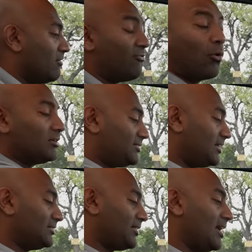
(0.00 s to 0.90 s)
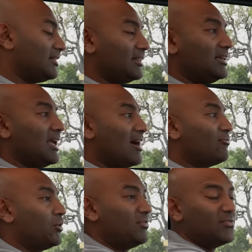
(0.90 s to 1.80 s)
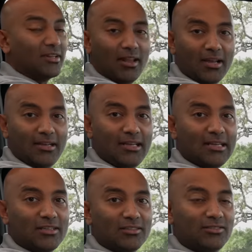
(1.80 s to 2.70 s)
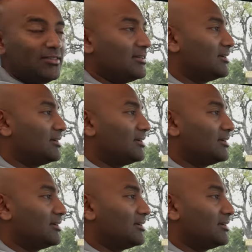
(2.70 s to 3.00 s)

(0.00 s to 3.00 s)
Ford says that the F-150 Lightning is